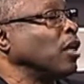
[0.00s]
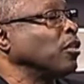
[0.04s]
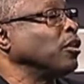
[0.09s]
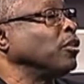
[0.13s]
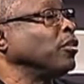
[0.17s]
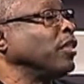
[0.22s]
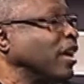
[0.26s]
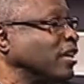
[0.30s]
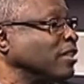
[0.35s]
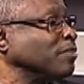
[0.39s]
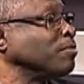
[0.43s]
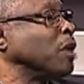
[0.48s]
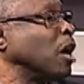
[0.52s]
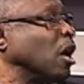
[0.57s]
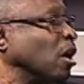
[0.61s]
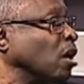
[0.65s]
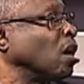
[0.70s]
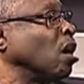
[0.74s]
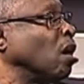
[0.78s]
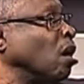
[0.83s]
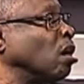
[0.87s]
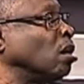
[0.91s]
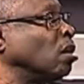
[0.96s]
that's my
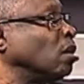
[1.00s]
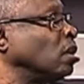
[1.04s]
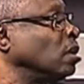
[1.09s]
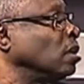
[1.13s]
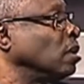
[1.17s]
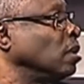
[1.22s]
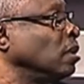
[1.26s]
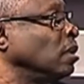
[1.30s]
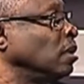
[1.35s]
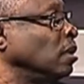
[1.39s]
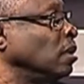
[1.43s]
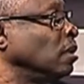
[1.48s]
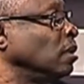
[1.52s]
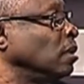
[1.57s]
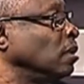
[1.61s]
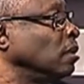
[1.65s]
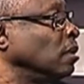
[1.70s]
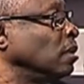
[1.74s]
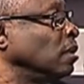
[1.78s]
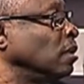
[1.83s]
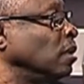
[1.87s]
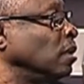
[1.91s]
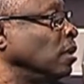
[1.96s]
car.
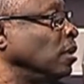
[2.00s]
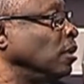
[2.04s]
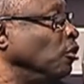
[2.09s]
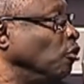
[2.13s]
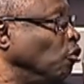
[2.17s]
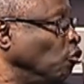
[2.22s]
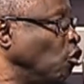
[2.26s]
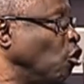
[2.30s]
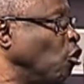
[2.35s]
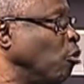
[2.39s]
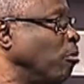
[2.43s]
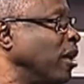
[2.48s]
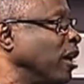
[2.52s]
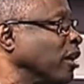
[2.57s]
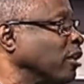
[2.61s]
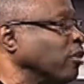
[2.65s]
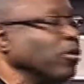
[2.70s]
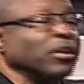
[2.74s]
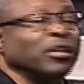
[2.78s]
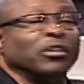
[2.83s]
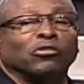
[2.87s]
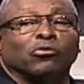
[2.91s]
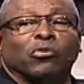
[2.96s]
You know my
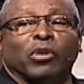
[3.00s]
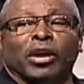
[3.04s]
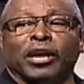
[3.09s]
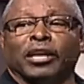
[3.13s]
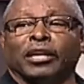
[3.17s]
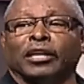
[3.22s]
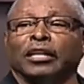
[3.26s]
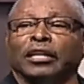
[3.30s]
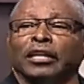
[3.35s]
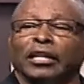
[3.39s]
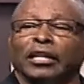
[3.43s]
credit's raggedy,